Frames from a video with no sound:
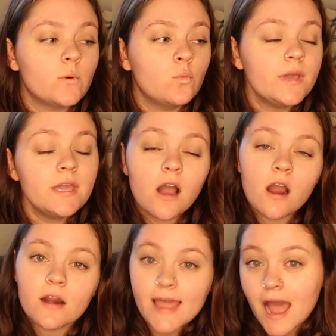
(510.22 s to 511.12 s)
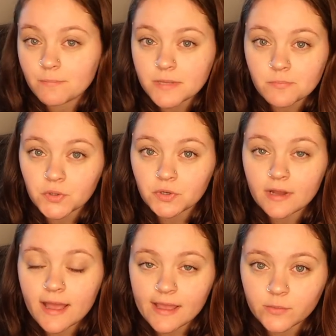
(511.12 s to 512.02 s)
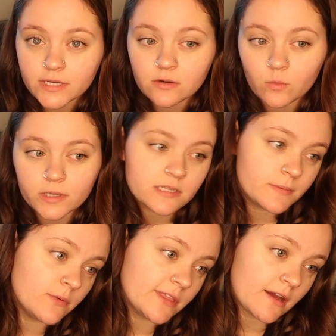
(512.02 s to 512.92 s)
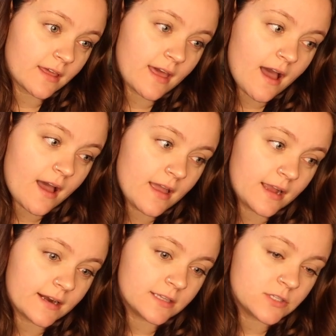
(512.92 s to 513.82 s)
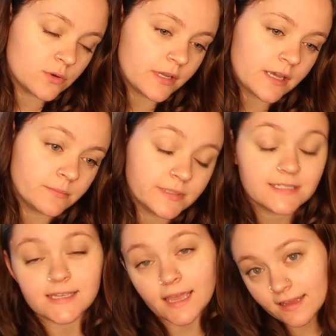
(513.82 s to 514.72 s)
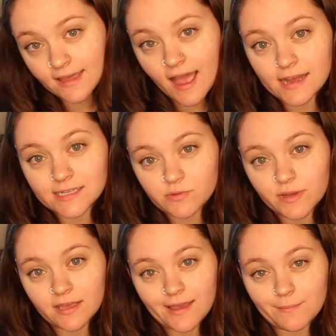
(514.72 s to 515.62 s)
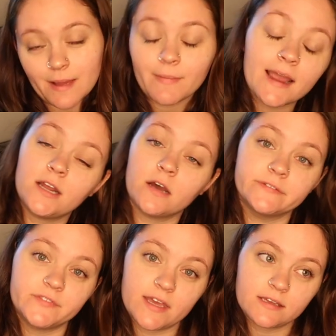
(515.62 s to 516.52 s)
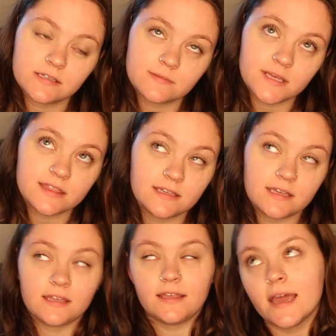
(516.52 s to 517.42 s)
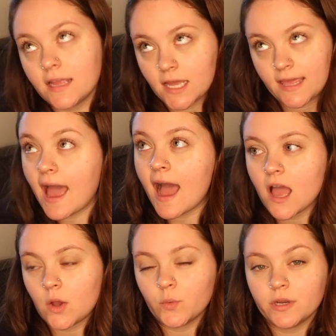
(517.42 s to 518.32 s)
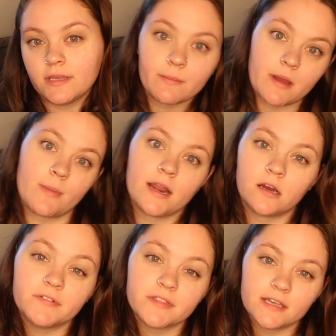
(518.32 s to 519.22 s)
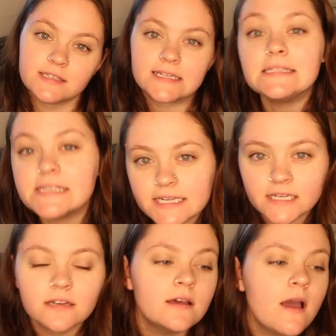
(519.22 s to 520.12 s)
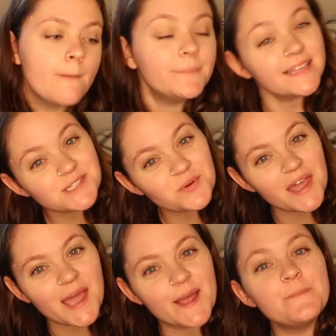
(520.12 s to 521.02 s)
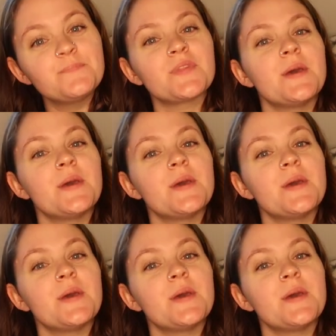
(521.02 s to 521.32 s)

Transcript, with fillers: we are cat people and we didn't want to be without a cat and I told him let's get a cat so I can get my mind off of things me thinking getting a cat would get my mind off of things and it didn't but that's okay